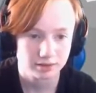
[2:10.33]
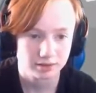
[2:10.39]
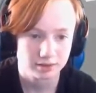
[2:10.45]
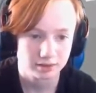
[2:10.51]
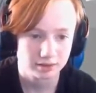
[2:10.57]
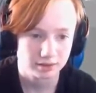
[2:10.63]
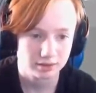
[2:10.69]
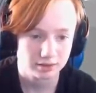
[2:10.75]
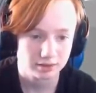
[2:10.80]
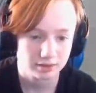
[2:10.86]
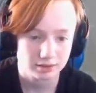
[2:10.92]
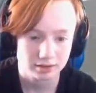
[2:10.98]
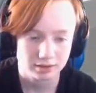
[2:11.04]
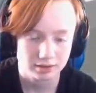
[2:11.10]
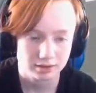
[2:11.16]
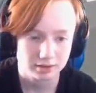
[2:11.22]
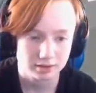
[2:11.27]

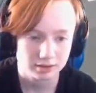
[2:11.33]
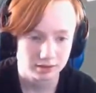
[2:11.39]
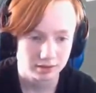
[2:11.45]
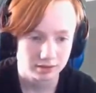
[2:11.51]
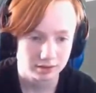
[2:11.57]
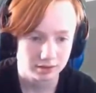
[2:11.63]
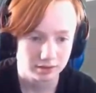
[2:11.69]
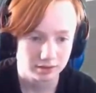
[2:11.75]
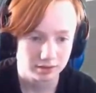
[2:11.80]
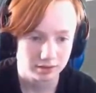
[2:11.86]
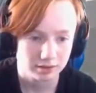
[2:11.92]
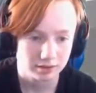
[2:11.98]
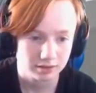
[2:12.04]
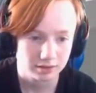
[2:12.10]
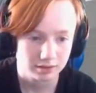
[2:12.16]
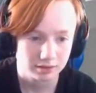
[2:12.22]
(no one is talking)